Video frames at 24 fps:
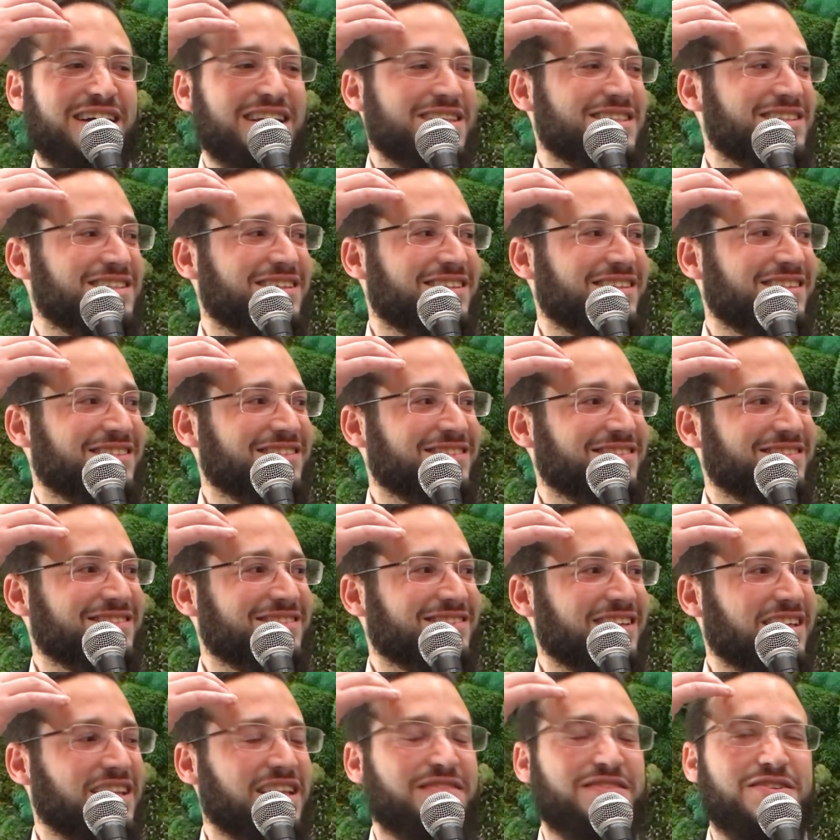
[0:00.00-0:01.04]
her name is Sarah
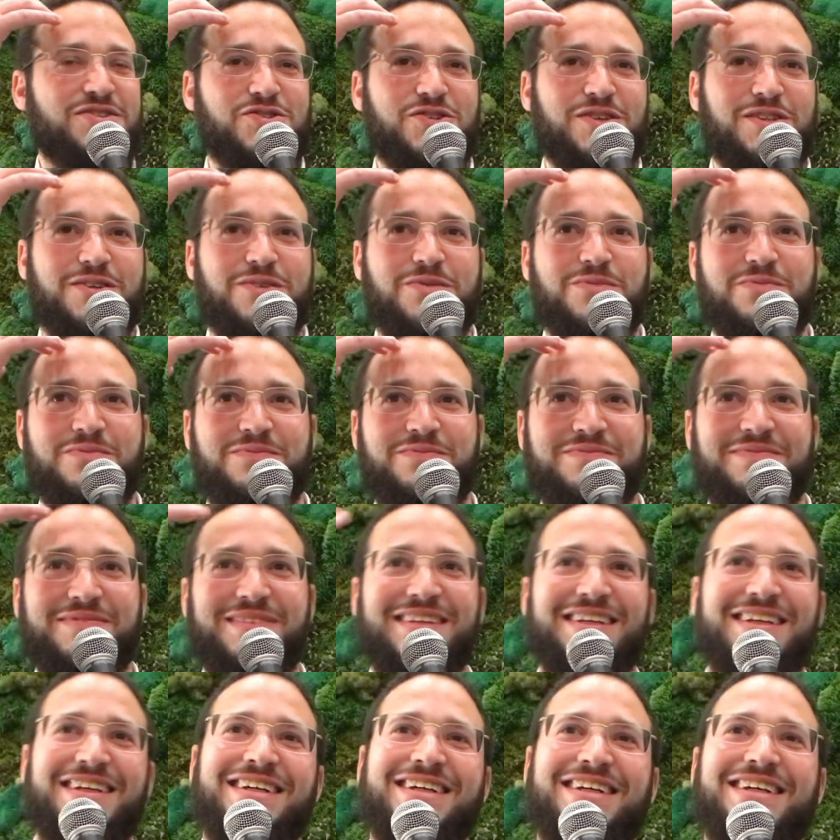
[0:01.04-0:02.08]
Esther, Aleva
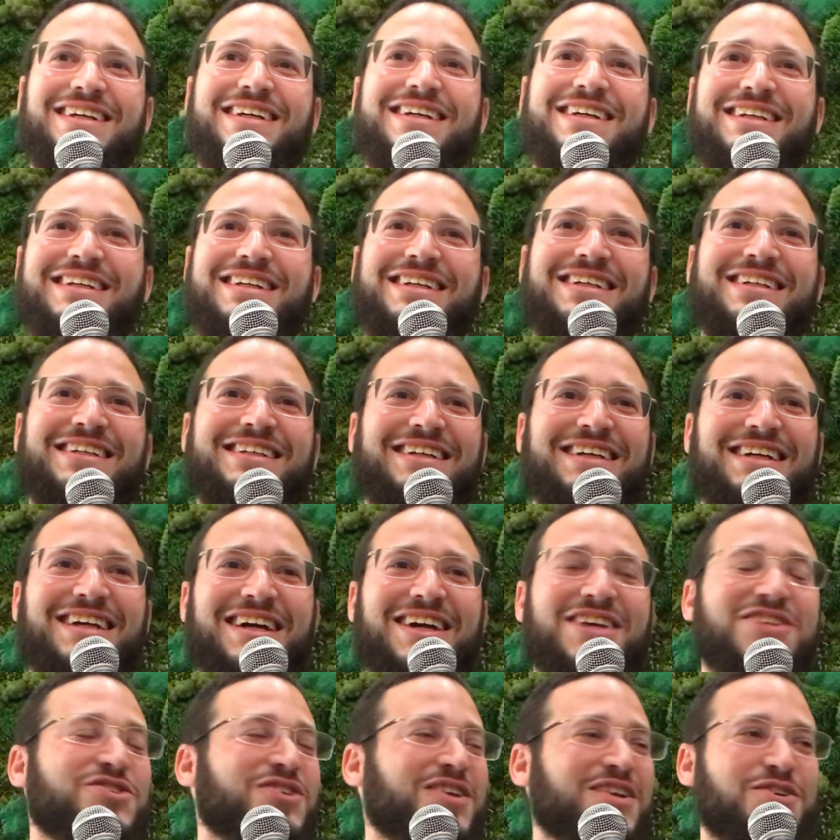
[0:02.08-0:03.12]
Shalom.
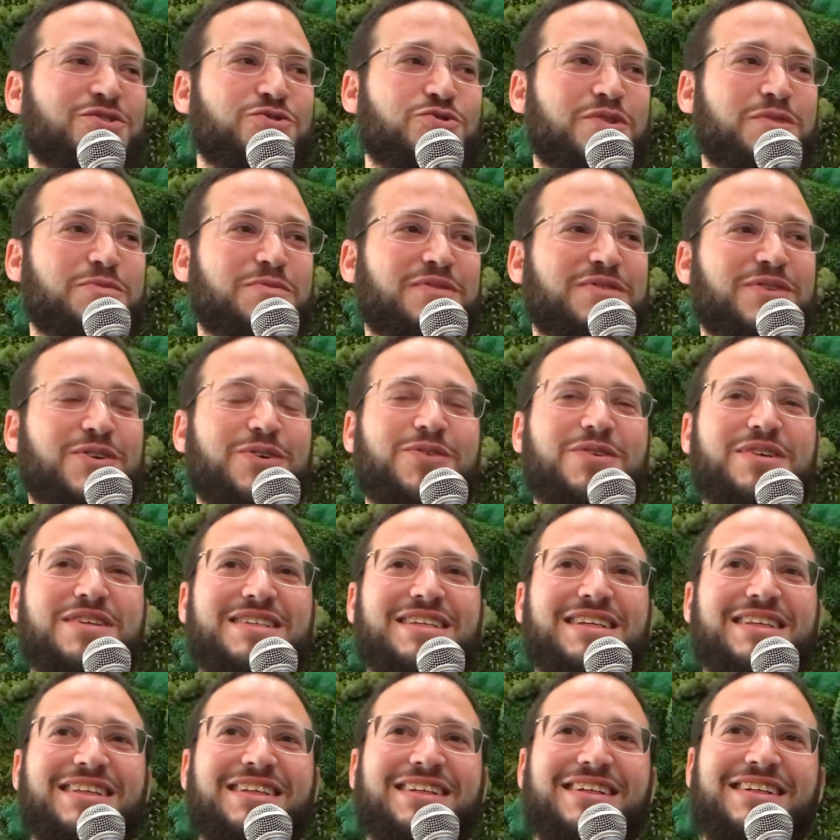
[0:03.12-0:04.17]
I actually had a
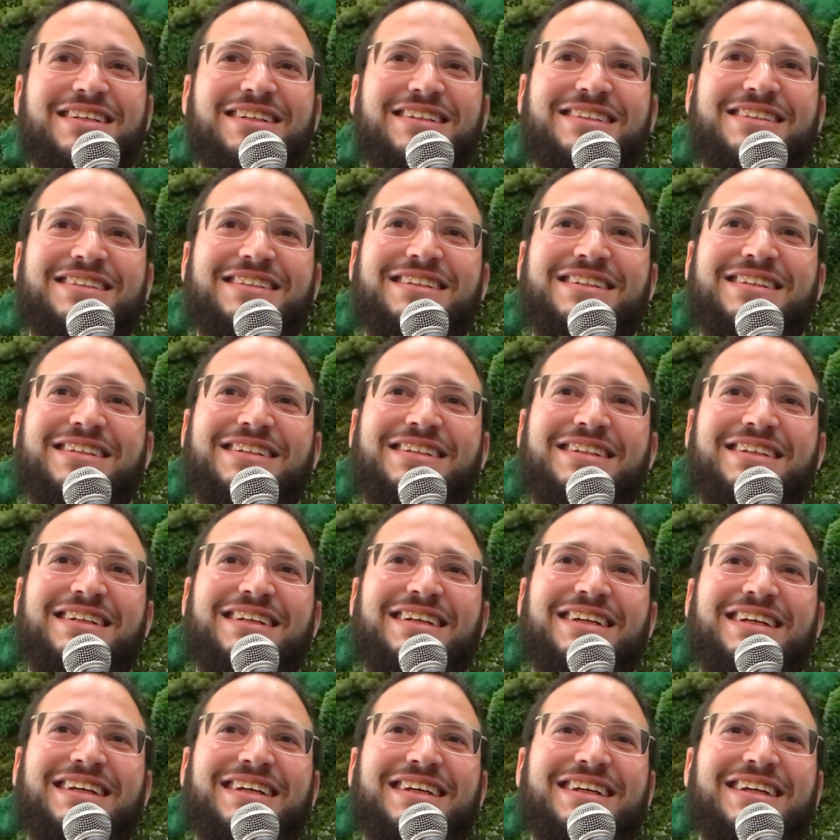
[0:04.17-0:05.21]
dream of her recently.
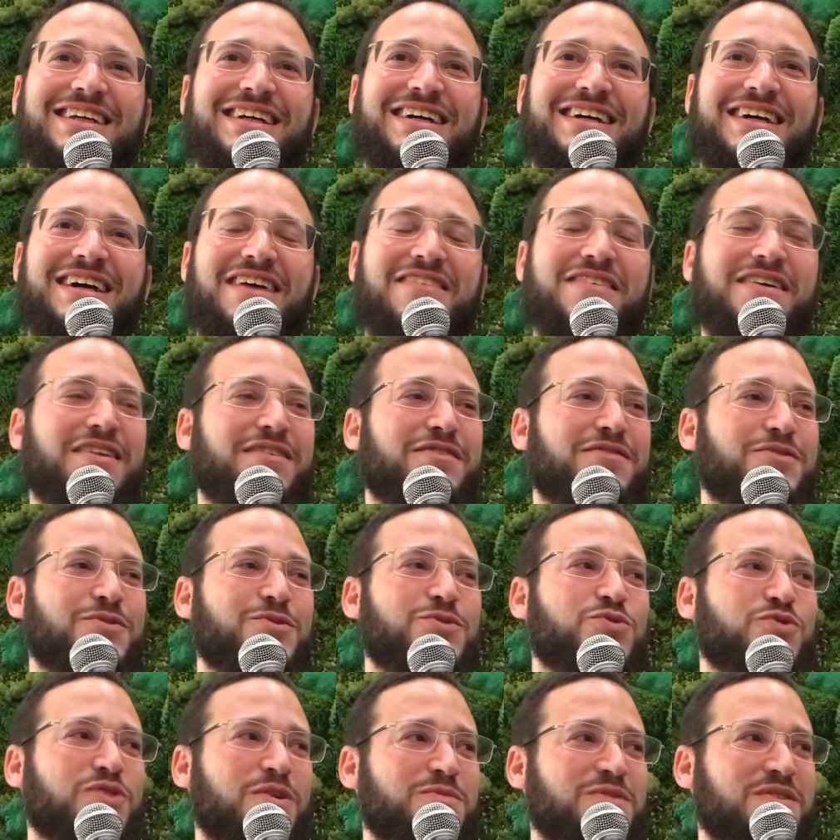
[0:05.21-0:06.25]

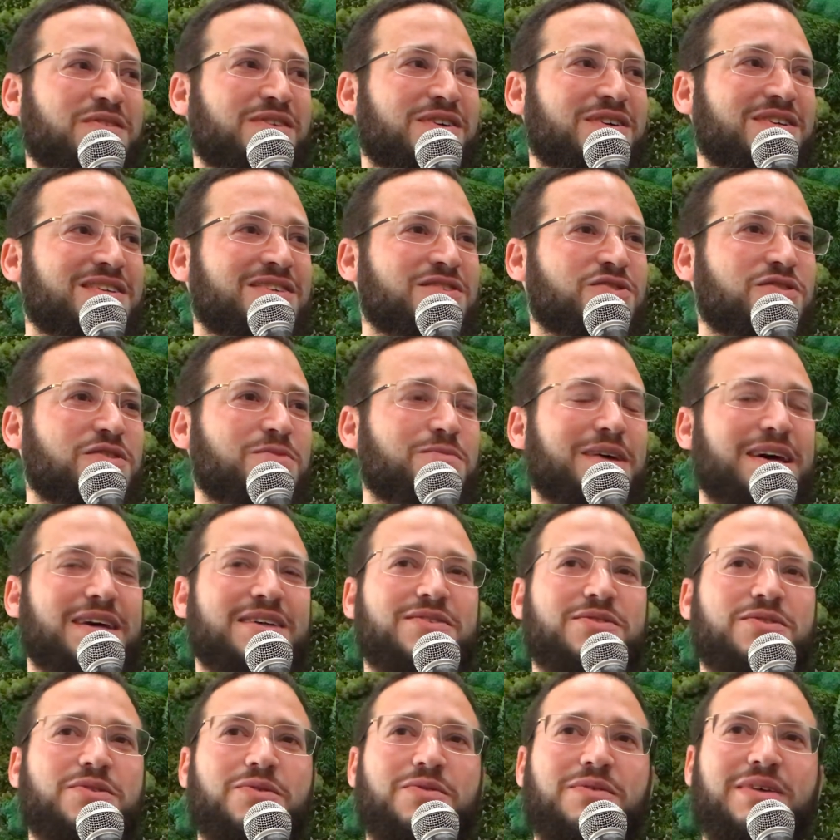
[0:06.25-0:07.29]
I've had a few dreams of her
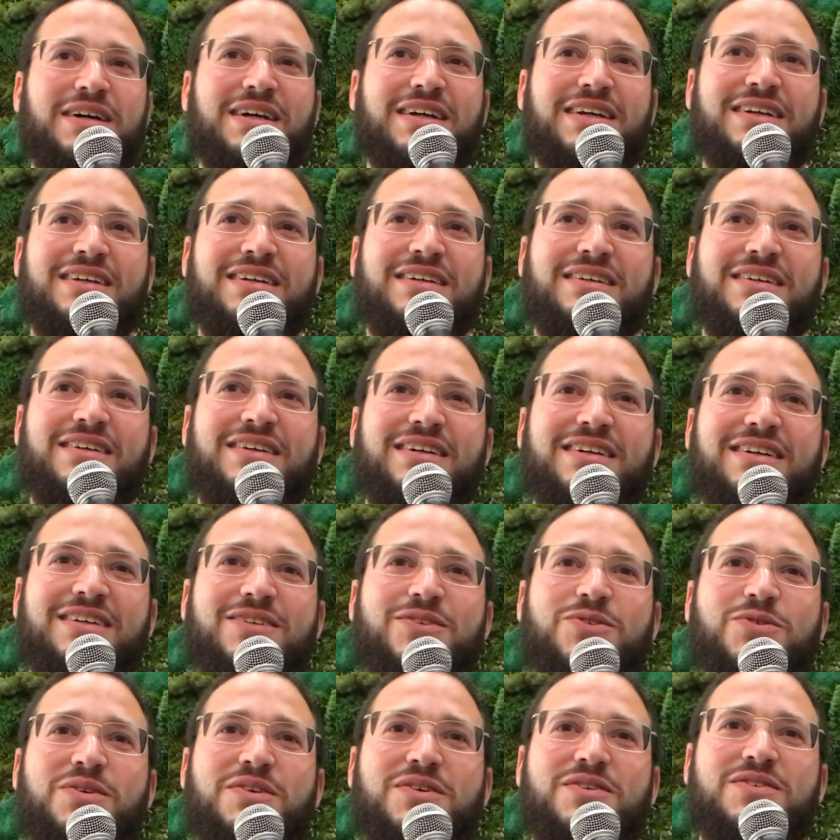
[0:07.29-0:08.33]
since she passed away
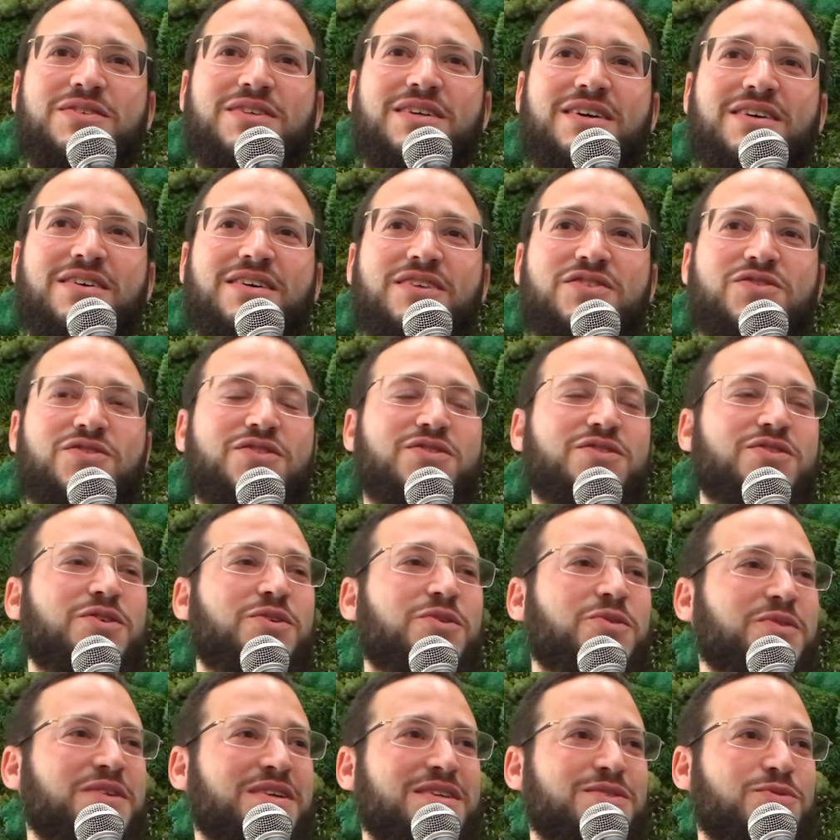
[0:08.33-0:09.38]
2 years
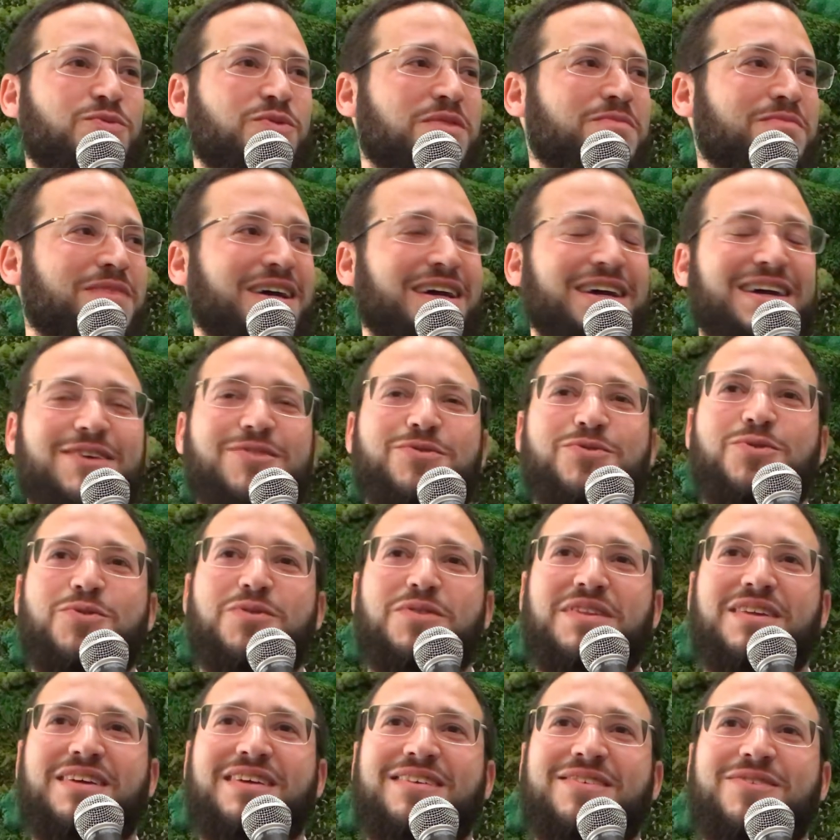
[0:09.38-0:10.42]
ago, and she's always with
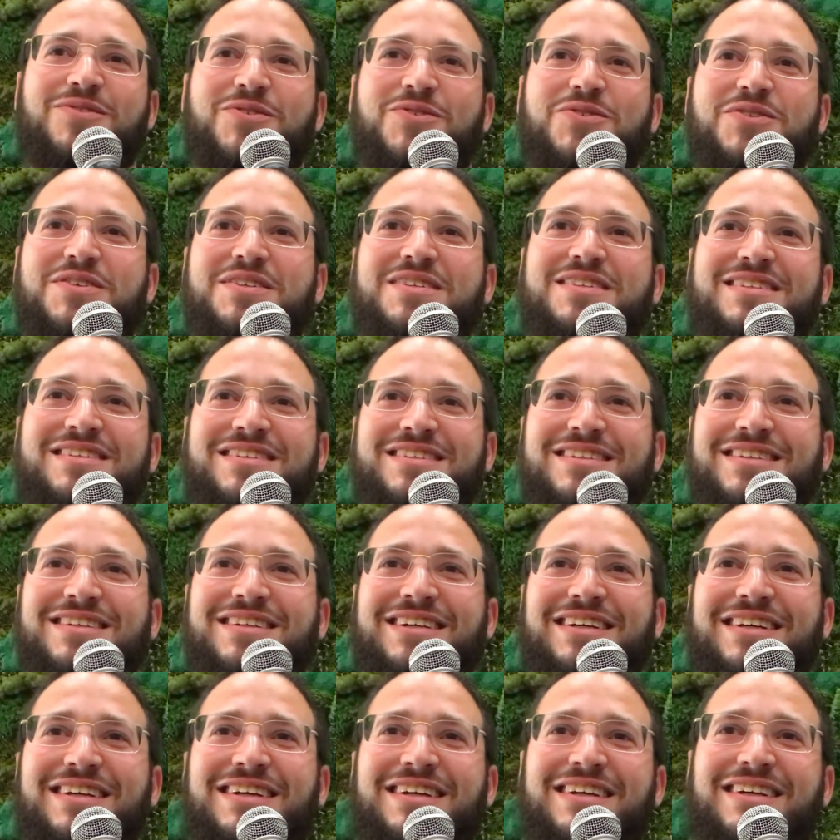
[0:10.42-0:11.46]
my Aunt Ruthie,
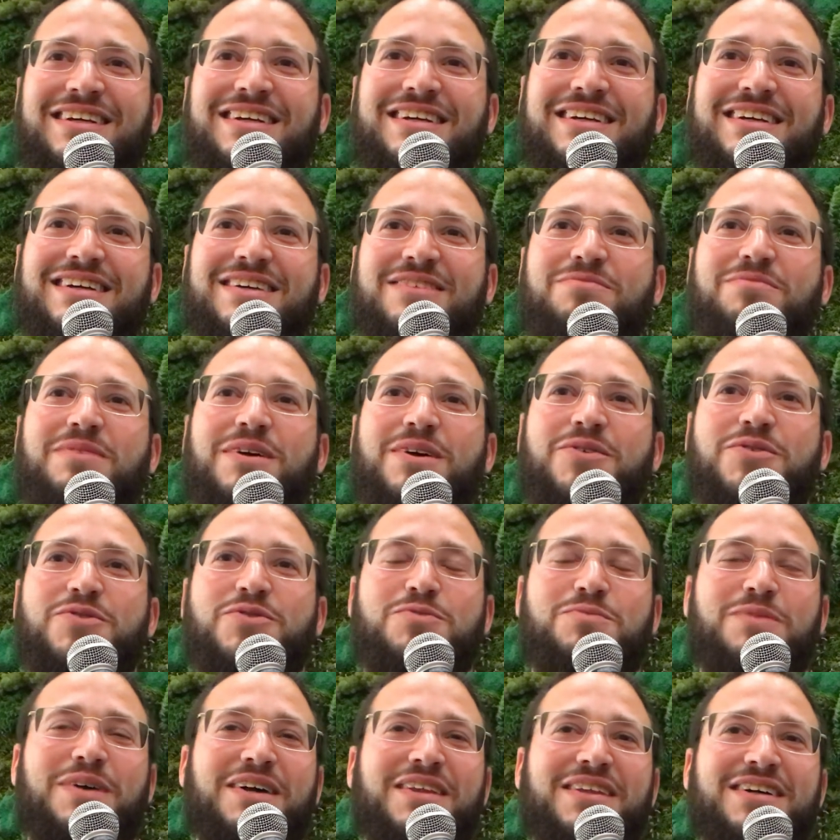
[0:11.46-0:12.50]
which is
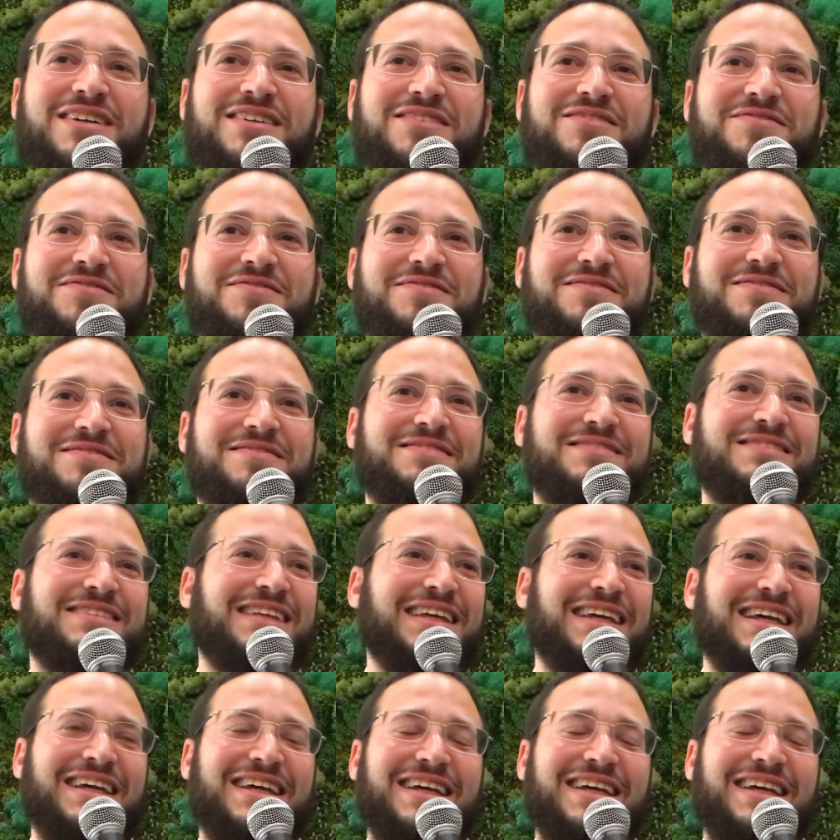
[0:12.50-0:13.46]
Meryl's mother,